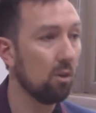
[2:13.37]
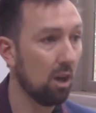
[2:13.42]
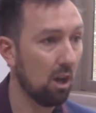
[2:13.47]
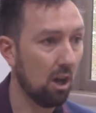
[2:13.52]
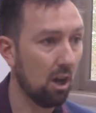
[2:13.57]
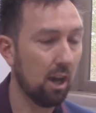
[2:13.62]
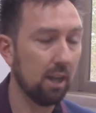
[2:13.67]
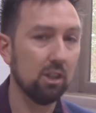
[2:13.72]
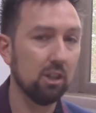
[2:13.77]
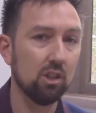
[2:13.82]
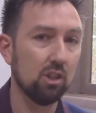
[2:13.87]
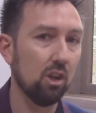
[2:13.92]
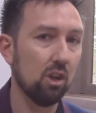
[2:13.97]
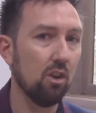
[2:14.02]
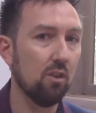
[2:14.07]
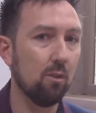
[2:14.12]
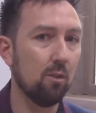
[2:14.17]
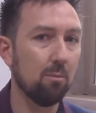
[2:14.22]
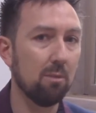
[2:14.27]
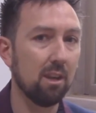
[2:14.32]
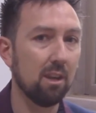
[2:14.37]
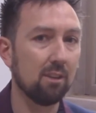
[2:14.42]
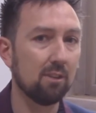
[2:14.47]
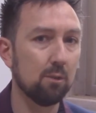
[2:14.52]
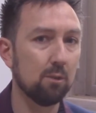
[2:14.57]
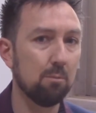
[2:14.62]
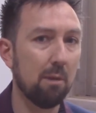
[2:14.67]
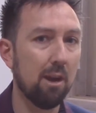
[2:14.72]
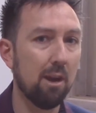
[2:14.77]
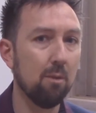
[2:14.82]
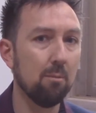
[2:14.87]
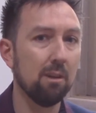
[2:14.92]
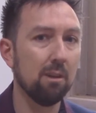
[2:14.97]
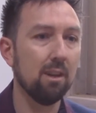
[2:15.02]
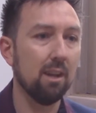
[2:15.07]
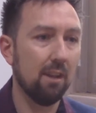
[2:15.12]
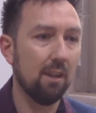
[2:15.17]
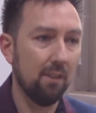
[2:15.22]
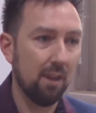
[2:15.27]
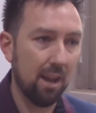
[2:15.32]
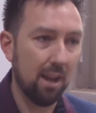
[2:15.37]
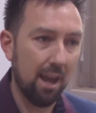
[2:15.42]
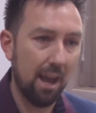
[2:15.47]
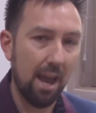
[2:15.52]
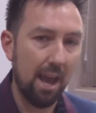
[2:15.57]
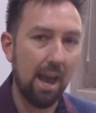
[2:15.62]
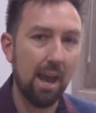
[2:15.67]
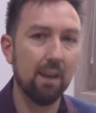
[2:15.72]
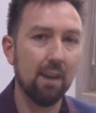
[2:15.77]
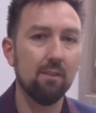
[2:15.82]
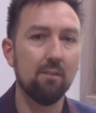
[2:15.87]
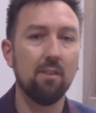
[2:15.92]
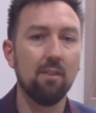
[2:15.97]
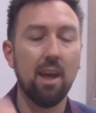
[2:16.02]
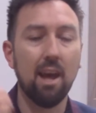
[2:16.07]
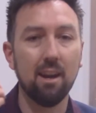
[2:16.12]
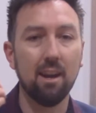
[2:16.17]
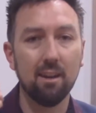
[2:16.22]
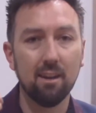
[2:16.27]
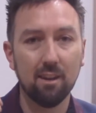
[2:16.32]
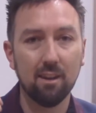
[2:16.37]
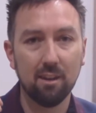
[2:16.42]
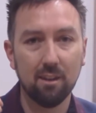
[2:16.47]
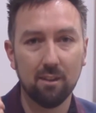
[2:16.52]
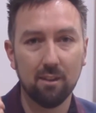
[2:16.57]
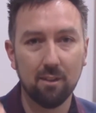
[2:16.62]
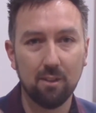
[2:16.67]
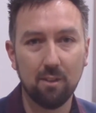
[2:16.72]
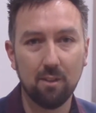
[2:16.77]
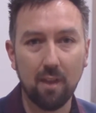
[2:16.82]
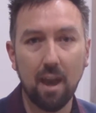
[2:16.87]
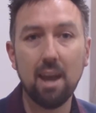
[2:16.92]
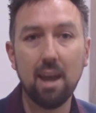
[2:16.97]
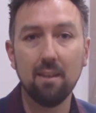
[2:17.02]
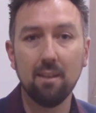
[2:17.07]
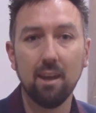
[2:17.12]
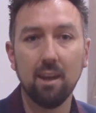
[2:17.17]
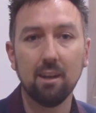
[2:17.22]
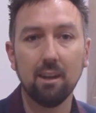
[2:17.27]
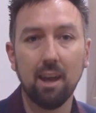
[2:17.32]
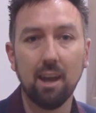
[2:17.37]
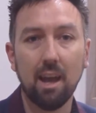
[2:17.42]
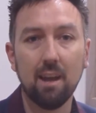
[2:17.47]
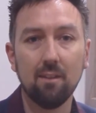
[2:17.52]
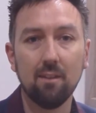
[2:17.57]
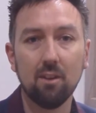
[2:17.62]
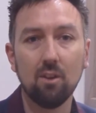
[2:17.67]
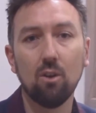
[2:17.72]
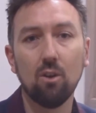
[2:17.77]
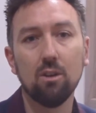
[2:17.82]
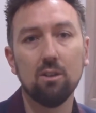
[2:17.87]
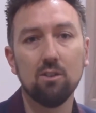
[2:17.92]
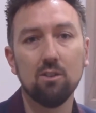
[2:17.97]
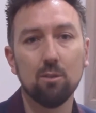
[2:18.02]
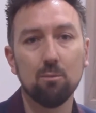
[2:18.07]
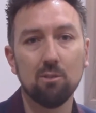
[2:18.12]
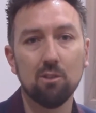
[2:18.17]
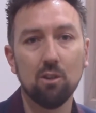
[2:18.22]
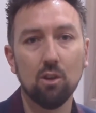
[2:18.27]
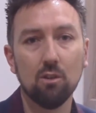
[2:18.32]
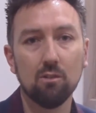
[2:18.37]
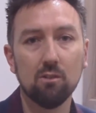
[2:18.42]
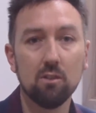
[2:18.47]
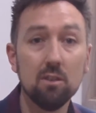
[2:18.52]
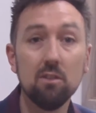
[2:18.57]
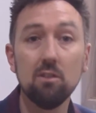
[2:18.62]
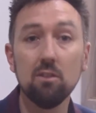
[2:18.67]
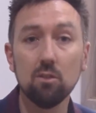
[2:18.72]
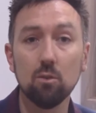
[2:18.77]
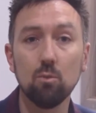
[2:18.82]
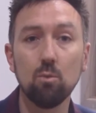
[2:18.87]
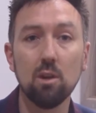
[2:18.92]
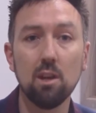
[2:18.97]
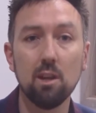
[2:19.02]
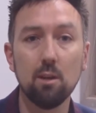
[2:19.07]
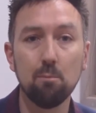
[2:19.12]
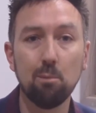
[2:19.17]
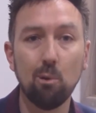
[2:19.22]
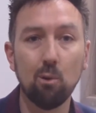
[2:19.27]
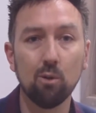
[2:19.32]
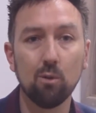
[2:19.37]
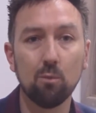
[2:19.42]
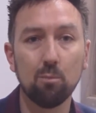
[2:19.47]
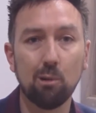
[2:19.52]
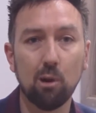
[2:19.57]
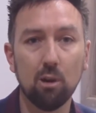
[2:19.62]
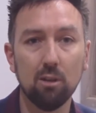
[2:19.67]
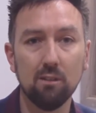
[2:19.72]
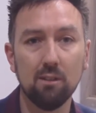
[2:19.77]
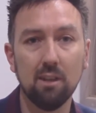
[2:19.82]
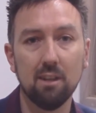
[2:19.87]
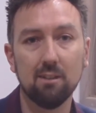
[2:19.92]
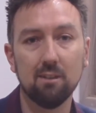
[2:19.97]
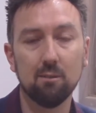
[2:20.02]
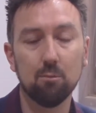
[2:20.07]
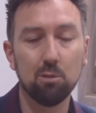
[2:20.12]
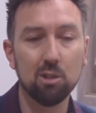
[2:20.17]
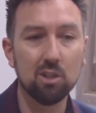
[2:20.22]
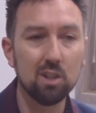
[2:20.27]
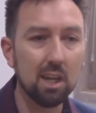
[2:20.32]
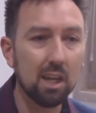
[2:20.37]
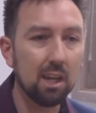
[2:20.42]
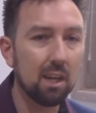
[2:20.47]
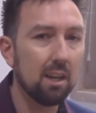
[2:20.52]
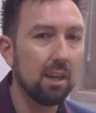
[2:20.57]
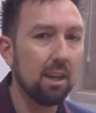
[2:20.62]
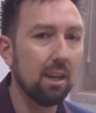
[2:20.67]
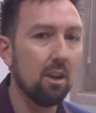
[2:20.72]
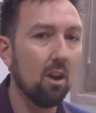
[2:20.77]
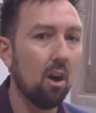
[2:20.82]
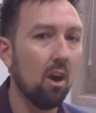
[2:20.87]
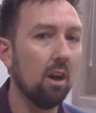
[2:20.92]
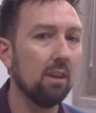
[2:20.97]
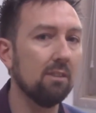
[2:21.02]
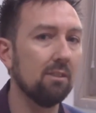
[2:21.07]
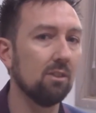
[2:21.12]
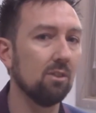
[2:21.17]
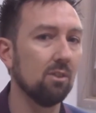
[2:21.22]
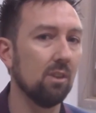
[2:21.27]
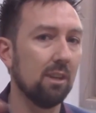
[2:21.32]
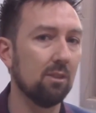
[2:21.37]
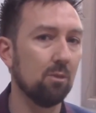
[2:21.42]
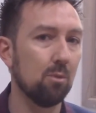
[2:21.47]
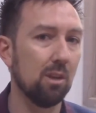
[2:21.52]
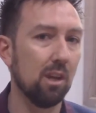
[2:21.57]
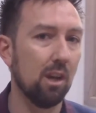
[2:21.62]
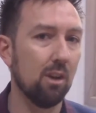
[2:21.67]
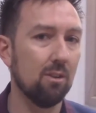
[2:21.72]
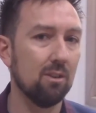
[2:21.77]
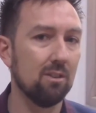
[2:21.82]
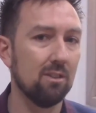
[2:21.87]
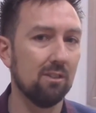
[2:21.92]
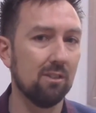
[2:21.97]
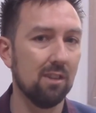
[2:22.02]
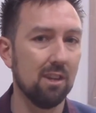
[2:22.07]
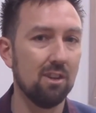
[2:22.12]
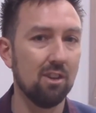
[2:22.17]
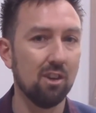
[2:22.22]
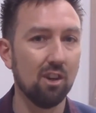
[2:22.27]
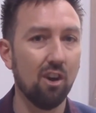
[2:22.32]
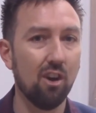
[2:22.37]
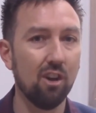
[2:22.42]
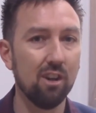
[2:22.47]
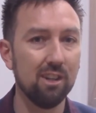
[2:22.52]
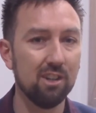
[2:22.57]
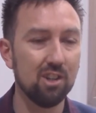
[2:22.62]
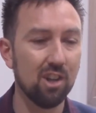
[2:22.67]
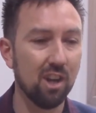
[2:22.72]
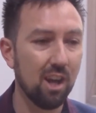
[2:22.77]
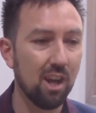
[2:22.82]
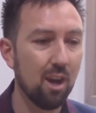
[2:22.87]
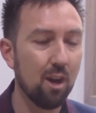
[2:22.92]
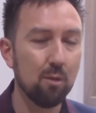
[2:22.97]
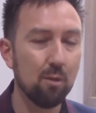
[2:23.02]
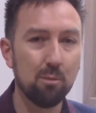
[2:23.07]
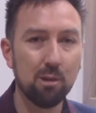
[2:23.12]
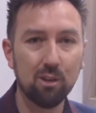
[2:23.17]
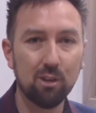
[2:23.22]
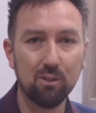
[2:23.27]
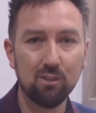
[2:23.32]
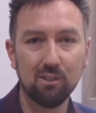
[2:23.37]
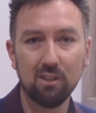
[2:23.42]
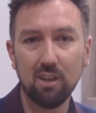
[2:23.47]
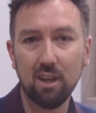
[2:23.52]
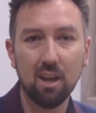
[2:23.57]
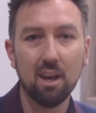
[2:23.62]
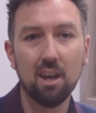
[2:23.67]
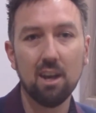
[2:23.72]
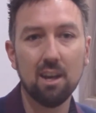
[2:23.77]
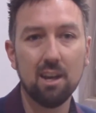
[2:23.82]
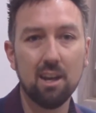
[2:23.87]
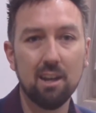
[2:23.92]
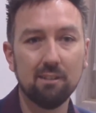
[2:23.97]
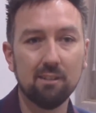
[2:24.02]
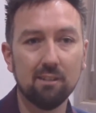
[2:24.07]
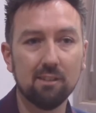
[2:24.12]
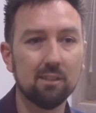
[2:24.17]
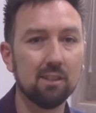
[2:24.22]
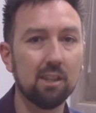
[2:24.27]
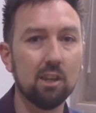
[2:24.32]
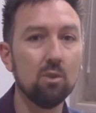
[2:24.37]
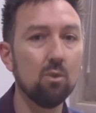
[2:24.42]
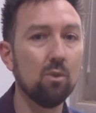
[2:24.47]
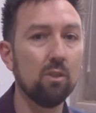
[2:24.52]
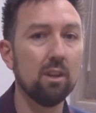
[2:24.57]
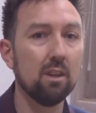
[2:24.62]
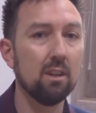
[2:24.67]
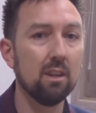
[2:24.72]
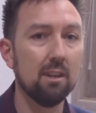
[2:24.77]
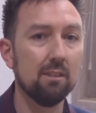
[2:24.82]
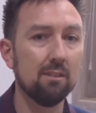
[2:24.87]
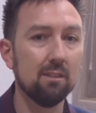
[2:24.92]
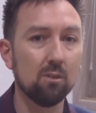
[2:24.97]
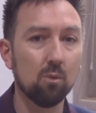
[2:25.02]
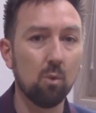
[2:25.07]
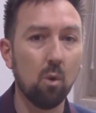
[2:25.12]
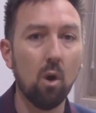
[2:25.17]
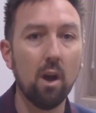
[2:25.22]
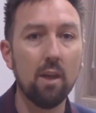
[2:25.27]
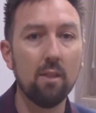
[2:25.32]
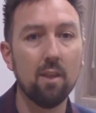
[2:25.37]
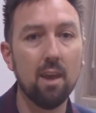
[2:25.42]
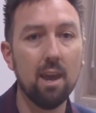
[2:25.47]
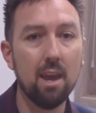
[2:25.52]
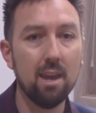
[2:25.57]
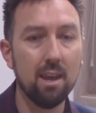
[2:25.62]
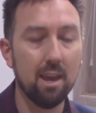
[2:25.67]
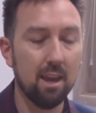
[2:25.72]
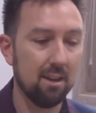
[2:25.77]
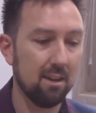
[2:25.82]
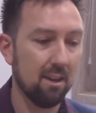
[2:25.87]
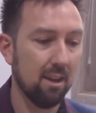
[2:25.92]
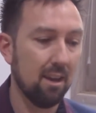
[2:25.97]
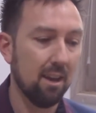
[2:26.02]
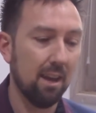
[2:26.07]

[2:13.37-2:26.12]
I show them the experiment, and then out of that, they then gain the knowledge themselves. And this is a really important process, particularly in high school as we go into senior college, because it's a skill that isn't quite there yet.